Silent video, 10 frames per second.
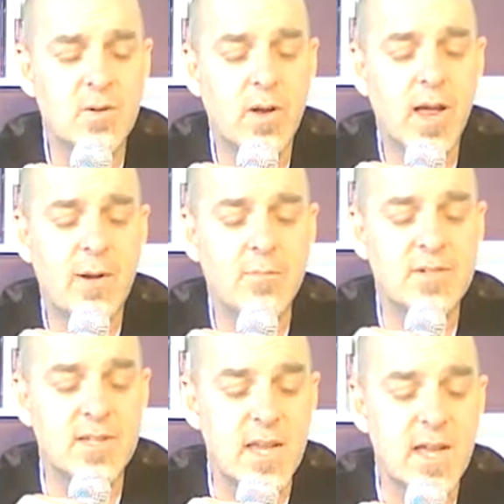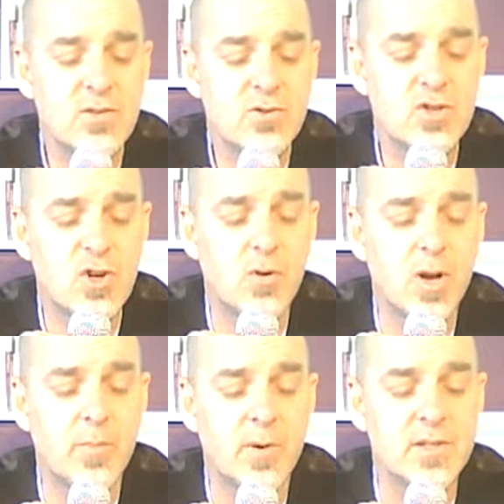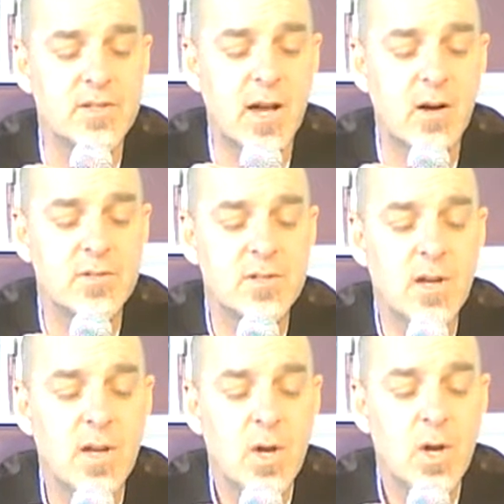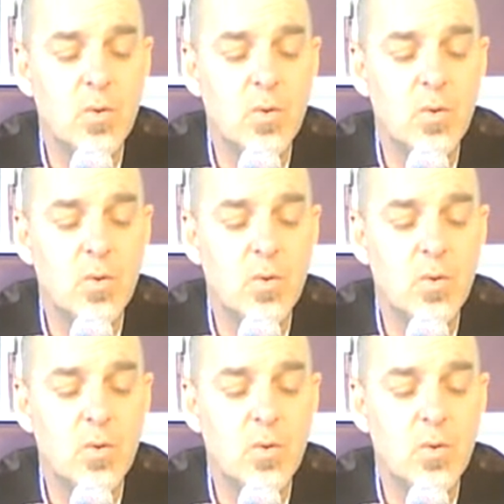And so what happens? The angel showed up in his house,